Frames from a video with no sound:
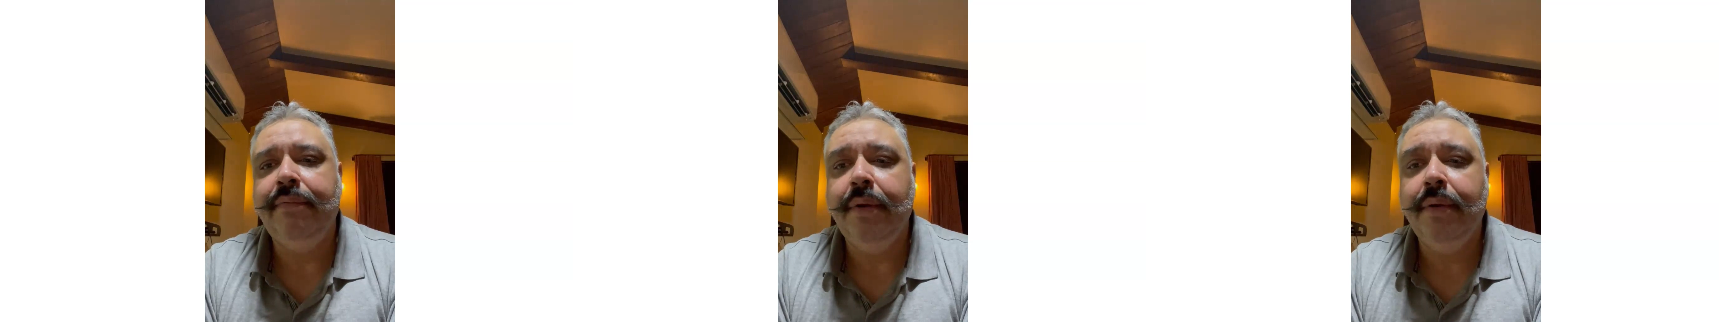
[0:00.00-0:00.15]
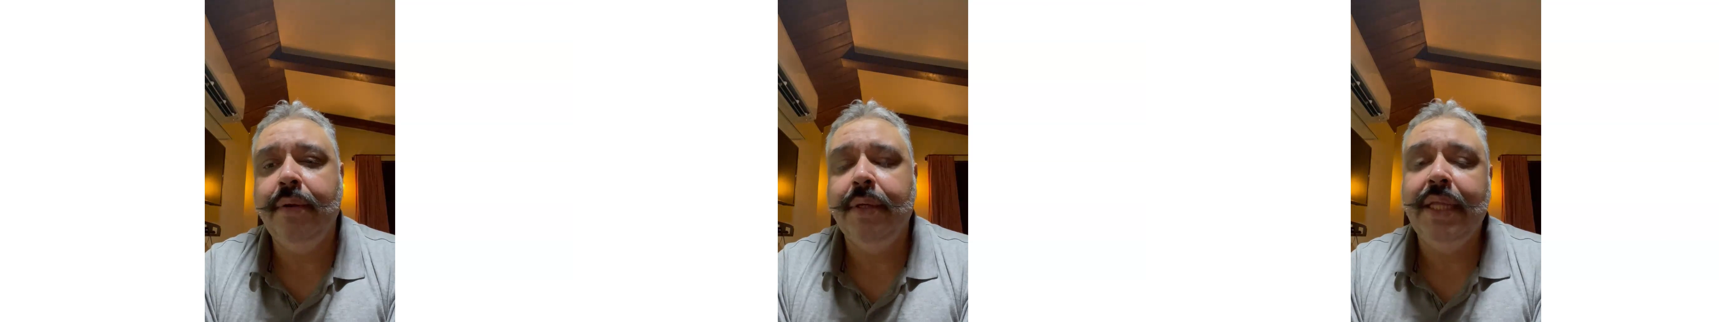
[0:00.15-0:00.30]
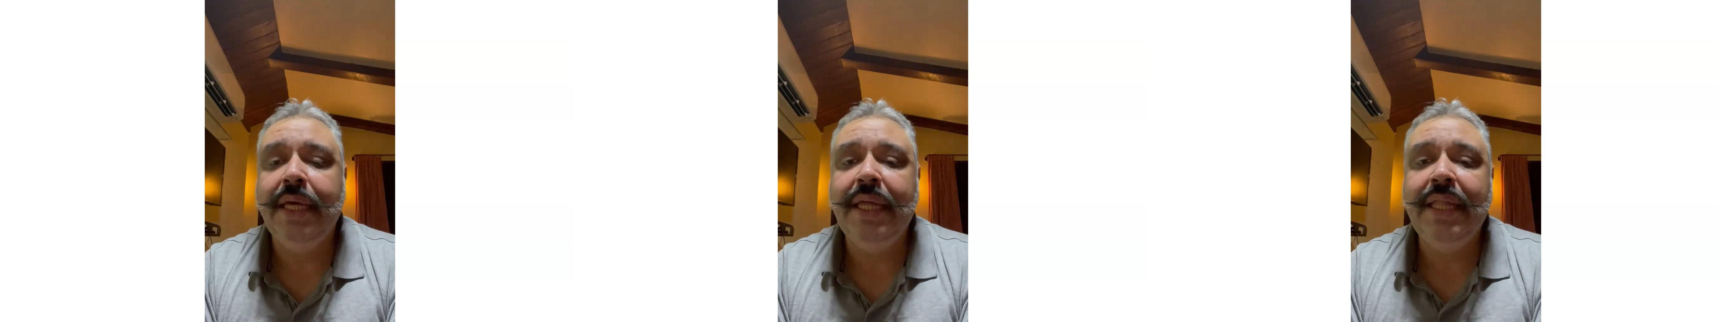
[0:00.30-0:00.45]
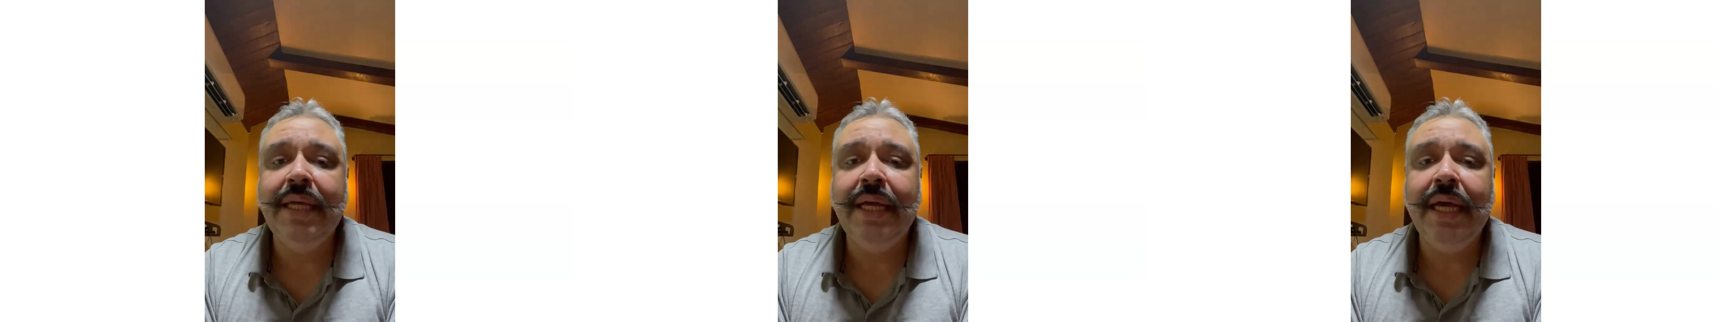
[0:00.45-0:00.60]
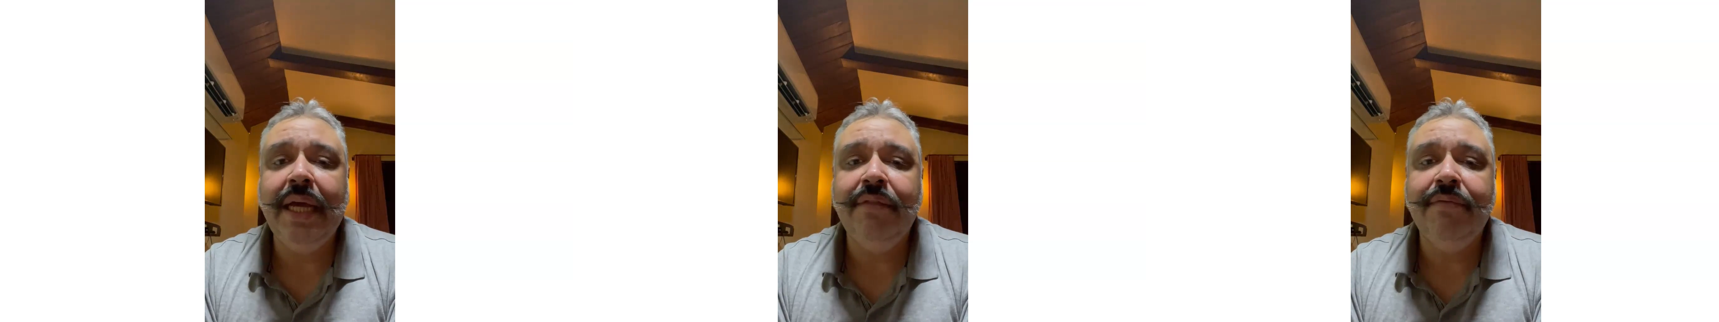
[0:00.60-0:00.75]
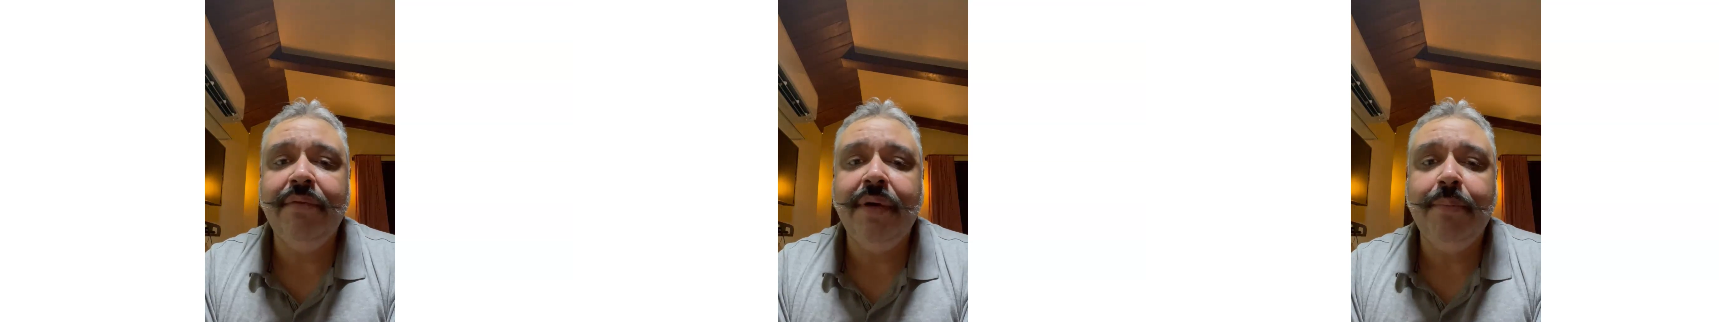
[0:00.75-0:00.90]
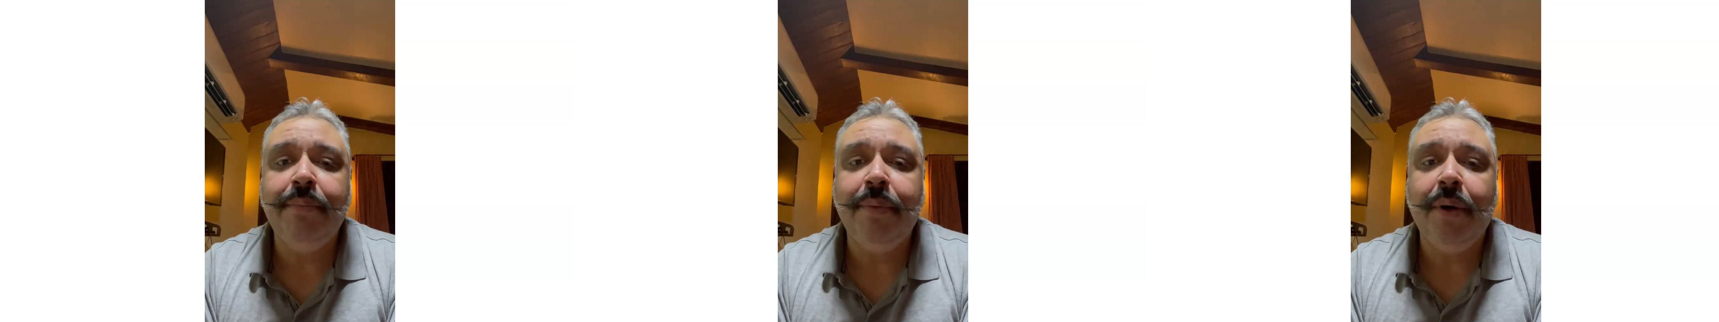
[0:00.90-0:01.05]
Look, these guys
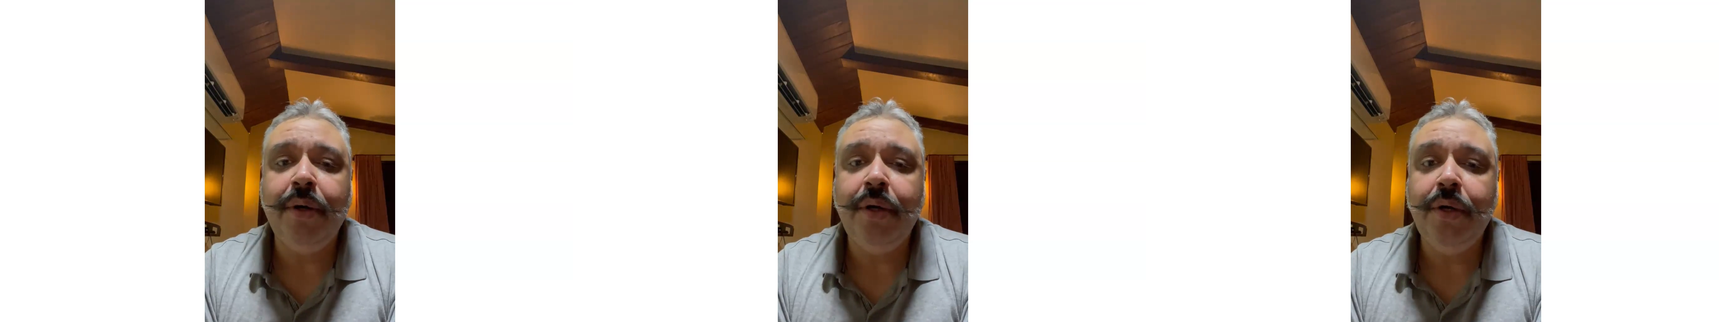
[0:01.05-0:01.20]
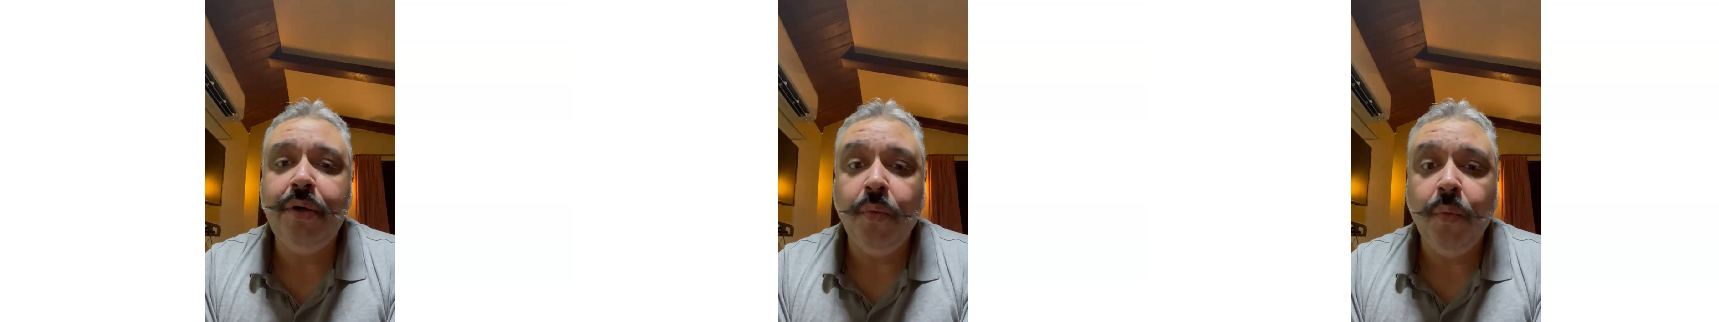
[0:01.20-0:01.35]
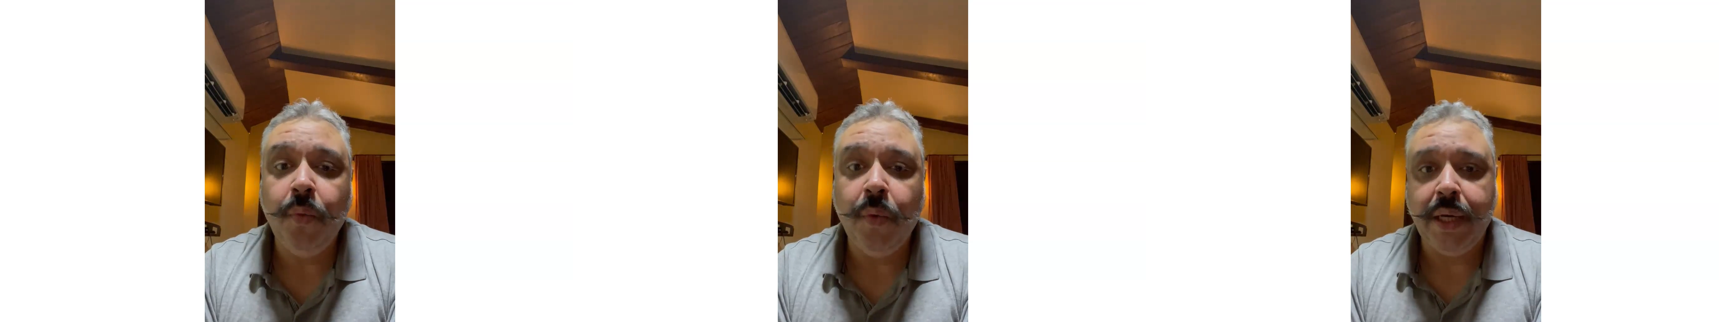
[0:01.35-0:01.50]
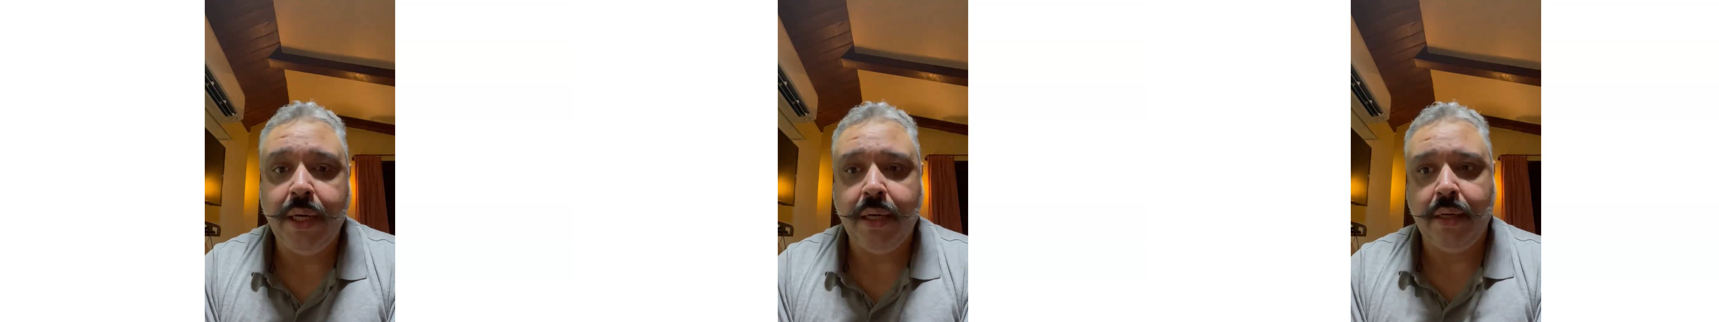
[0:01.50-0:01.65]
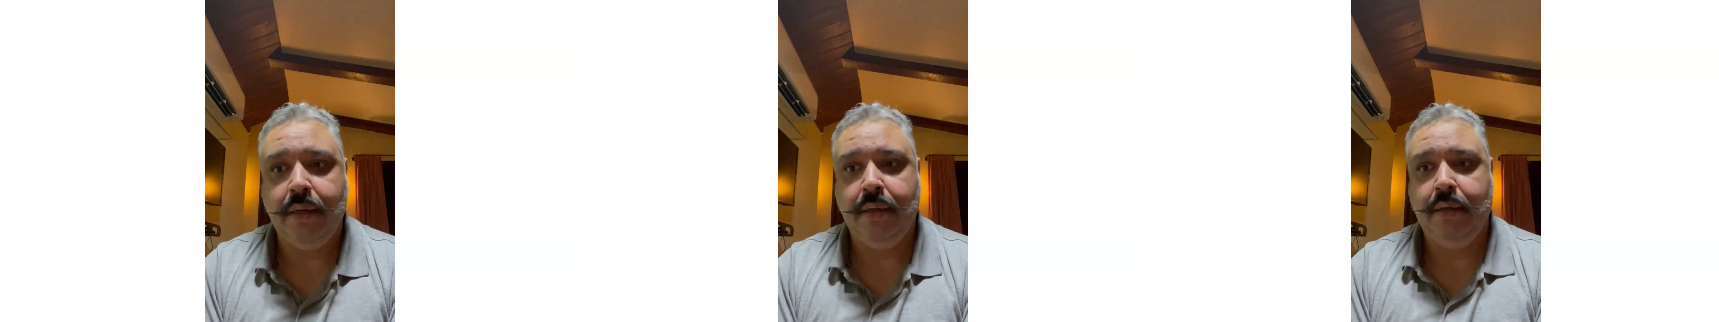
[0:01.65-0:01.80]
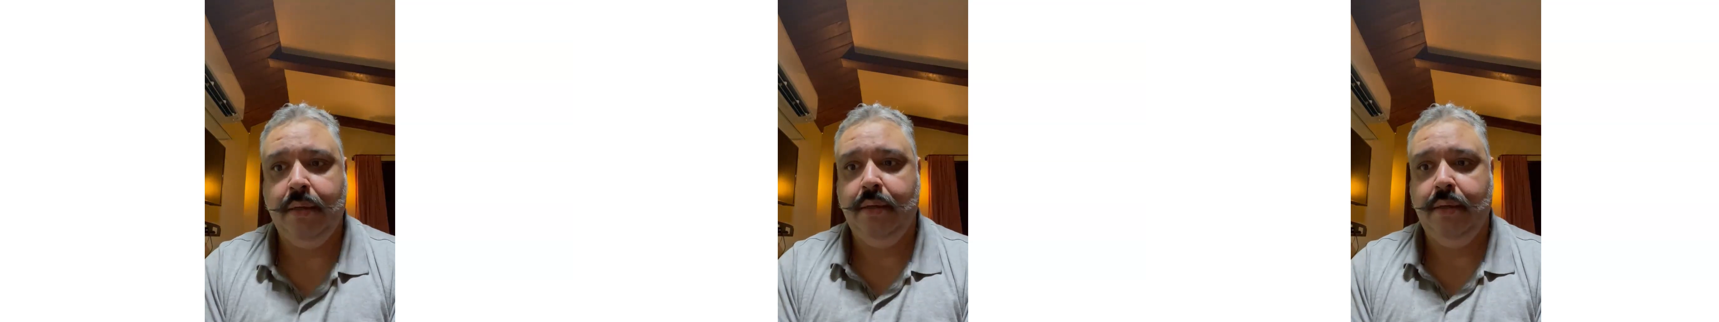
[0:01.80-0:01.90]
were born to work.